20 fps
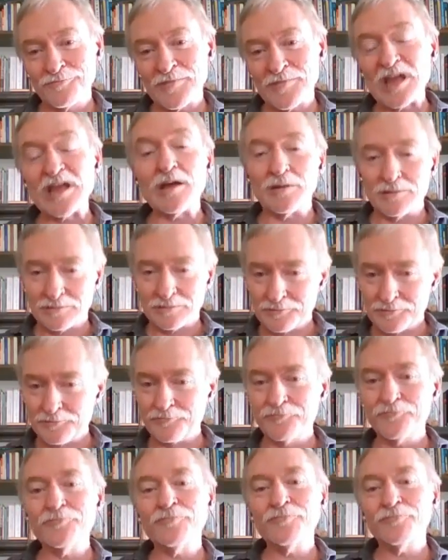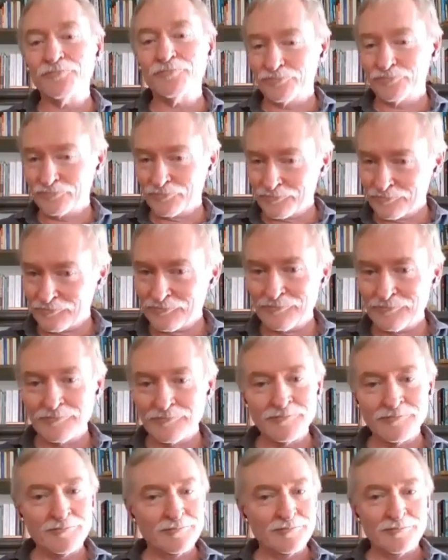uh, yeah. in their co-ops, that's one of their
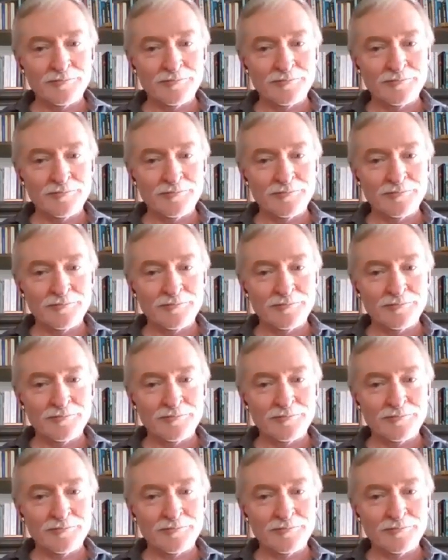like